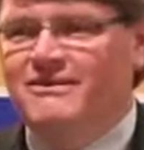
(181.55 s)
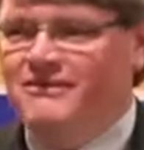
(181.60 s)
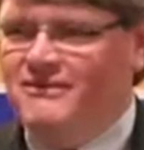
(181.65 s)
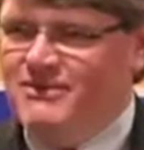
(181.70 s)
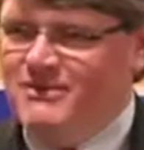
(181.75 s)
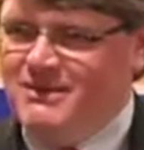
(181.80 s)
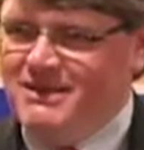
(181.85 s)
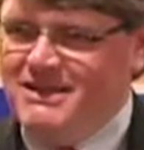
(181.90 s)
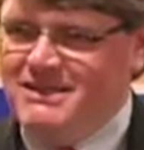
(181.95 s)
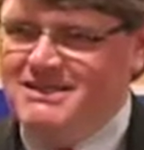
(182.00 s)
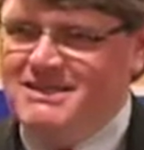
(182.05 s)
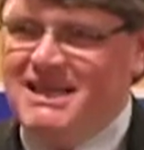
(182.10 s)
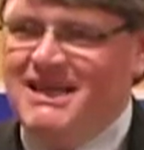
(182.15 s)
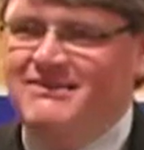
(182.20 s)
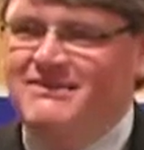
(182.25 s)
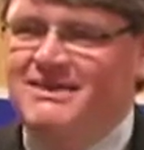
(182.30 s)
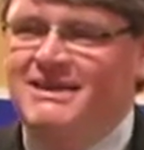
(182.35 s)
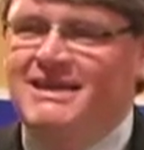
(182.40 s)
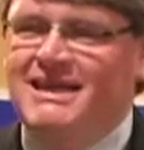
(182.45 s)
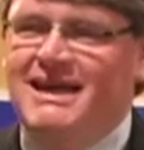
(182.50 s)
few years
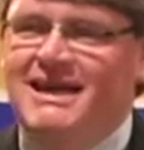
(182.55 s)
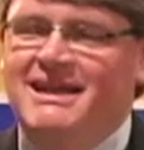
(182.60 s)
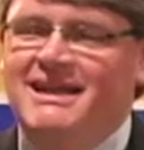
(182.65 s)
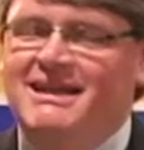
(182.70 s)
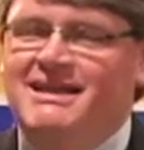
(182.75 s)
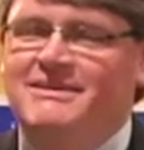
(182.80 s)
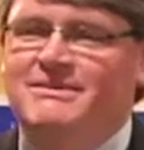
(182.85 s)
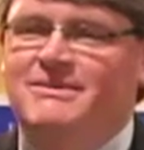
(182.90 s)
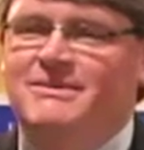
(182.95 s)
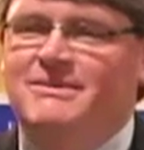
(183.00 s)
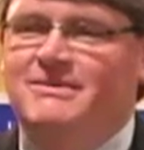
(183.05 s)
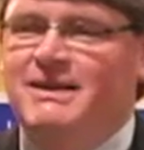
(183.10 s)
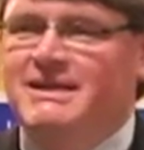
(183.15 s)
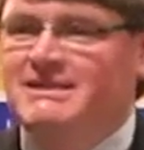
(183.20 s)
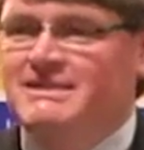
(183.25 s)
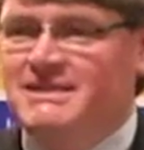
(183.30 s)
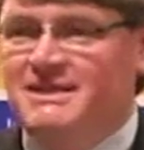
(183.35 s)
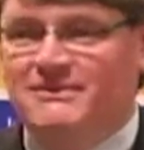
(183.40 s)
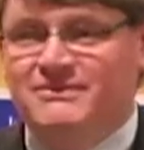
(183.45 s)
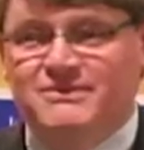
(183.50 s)
after that, and
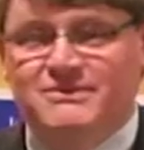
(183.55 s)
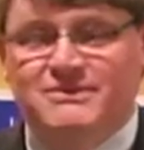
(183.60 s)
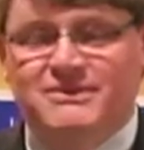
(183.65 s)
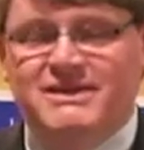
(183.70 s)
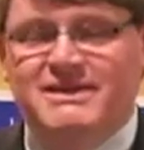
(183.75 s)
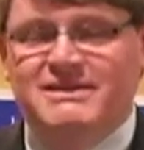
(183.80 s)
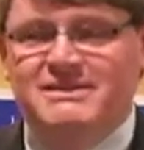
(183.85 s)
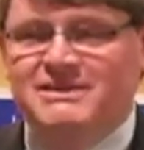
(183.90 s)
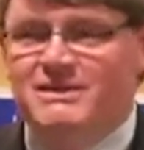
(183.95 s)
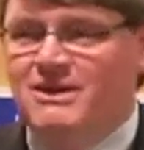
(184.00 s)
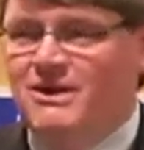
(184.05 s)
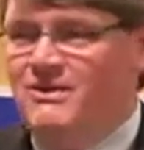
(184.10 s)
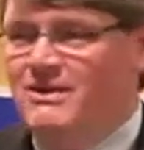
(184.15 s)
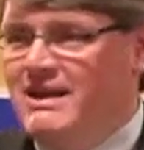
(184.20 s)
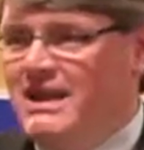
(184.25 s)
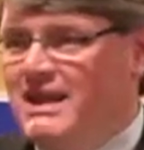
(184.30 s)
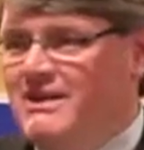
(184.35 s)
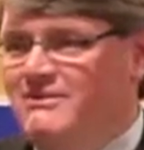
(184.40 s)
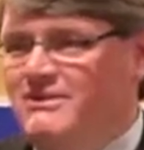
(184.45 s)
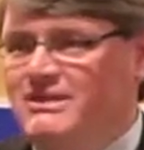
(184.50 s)
myself 3 years ago,
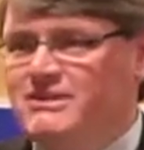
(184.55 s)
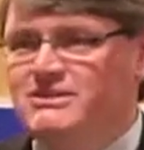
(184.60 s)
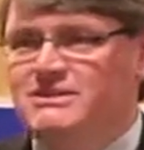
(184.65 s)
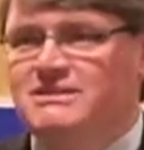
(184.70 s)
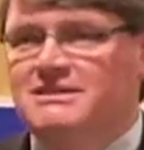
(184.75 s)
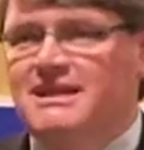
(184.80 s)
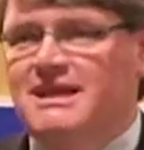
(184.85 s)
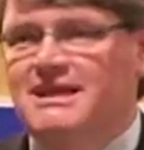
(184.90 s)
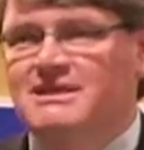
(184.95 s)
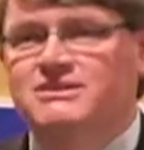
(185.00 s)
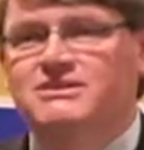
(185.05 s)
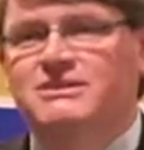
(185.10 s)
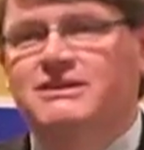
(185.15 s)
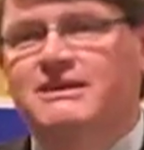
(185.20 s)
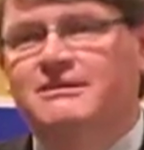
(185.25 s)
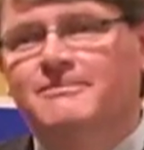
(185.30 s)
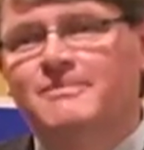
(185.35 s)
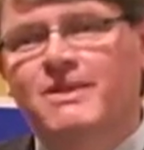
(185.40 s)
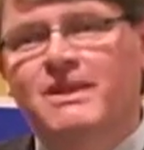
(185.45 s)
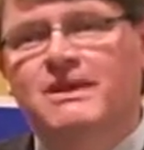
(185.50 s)
and Henry just last
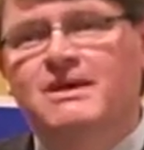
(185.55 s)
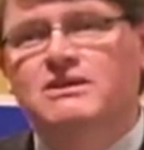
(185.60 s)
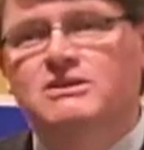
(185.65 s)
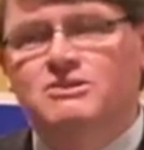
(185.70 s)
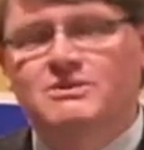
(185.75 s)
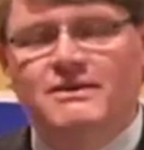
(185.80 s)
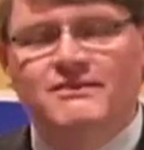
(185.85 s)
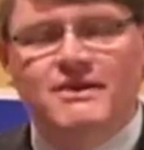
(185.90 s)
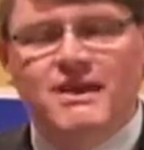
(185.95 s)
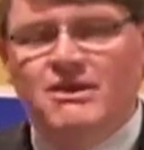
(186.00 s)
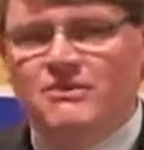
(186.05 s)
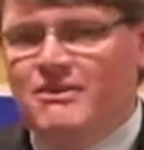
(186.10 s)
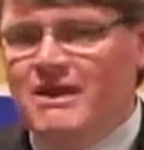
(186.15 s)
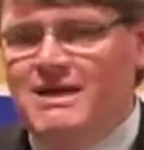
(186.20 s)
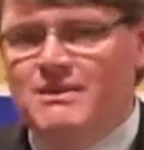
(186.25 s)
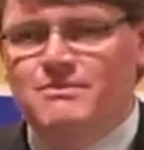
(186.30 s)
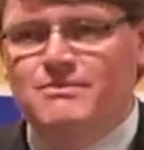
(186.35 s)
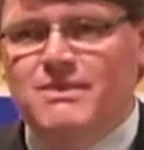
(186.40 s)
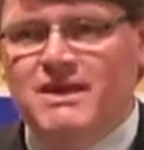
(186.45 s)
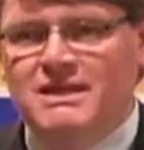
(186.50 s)
year. So we have a
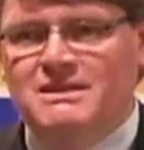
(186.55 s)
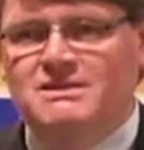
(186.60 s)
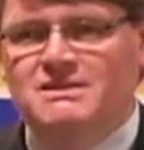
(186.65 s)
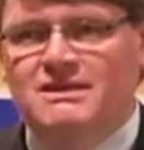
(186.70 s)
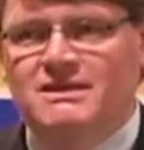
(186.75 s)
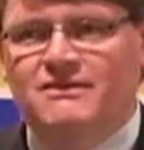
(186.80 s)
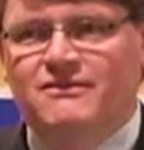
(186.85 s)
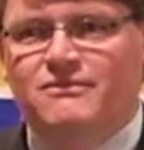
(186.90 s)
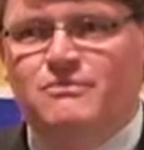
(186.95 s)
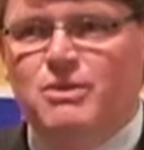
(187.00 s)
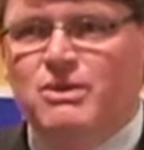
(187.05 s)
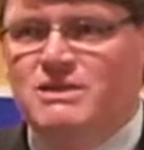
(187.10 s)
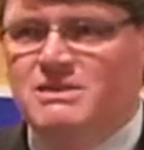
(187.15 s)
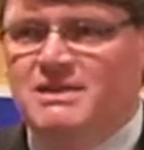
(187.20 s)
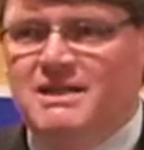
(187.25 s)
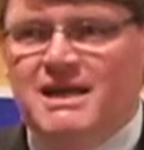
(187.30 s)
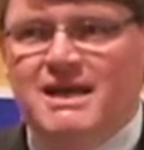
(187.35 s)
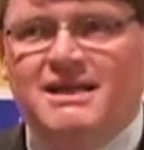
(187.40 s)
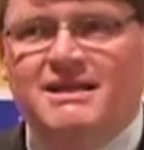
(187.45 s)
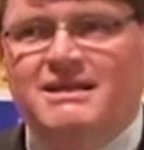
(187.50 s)
great mix of
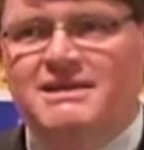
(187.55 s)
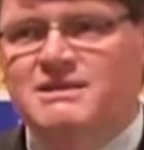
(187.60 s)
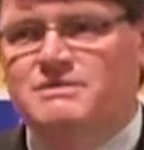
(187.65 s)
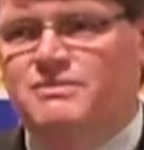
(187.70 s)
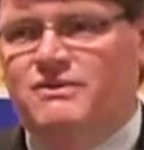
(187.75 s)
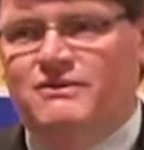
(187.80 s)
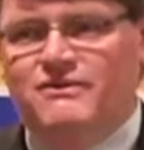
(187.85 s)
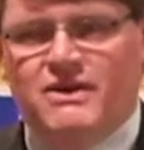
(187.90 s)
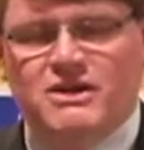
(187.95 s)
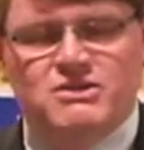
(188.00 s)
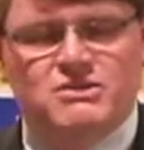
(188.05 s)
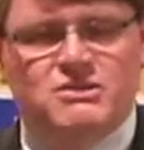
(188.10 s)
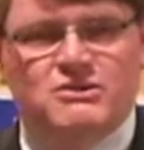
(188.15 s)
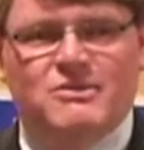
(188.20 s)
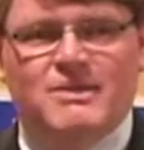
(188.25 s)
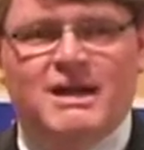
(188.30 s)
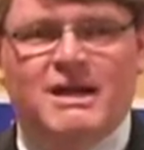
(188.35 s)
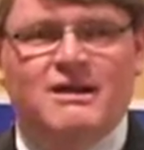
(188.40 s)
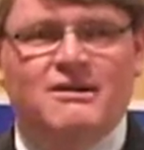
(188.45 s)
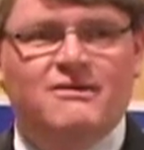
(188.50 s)
personalities, professional
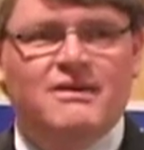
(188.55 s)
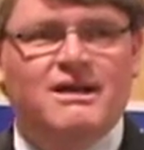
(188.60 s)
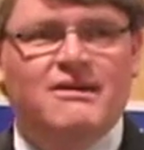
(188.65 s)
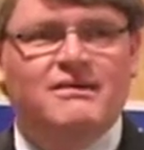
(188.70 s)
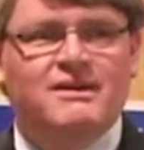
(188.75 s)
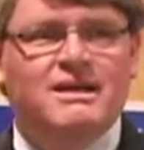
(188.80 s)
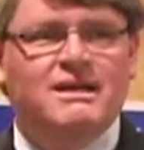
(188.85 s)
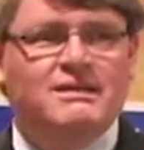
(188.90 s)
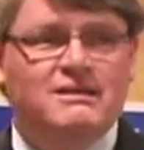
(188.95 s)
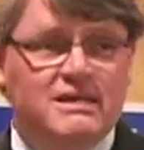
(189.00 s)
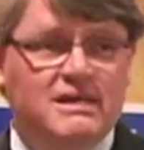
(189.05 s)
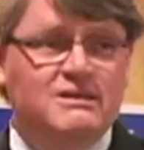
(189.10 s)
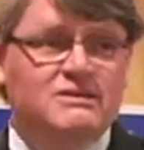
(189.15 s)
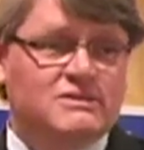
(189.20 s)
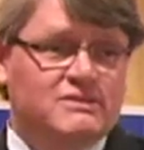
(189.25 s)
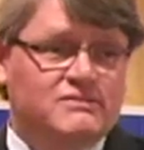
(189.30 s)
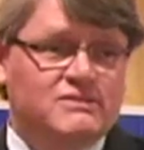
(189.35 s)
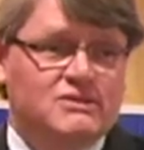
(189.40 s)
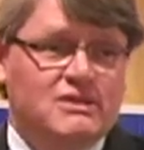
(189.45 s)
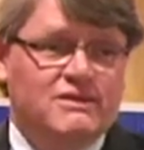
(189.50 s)
background, and
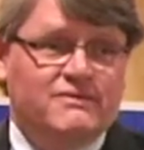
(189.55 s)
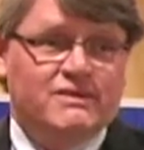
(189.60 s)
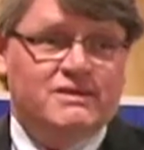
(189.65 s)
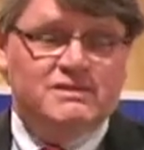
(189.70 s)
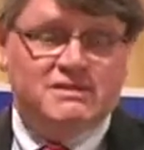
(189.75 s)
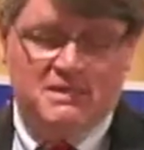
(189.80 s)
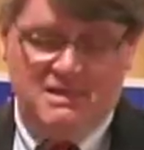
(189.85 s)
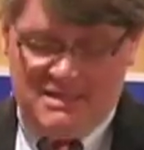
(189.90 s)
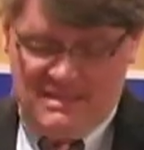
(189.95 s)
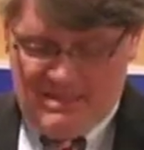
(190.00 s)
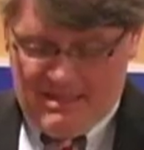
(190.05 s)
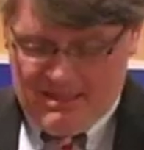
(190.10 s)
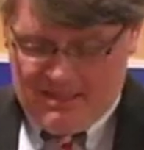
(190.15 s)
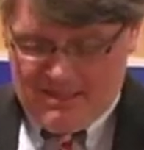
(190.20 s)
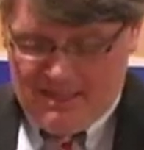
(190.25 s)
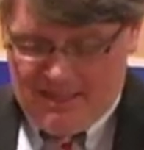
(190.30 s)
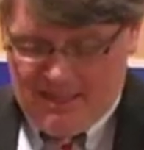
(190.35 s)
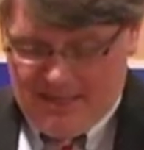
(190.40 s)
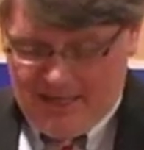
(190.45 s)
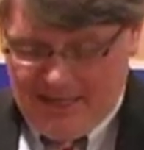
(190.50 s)
years of service.
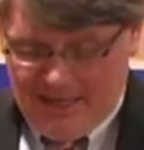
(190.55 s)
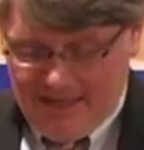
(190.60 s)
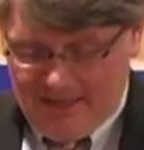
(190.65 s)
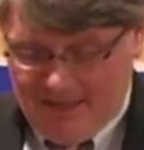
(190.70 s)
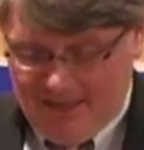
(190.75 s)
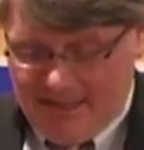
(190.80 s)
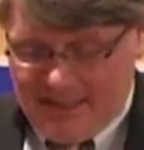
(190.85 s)
And I think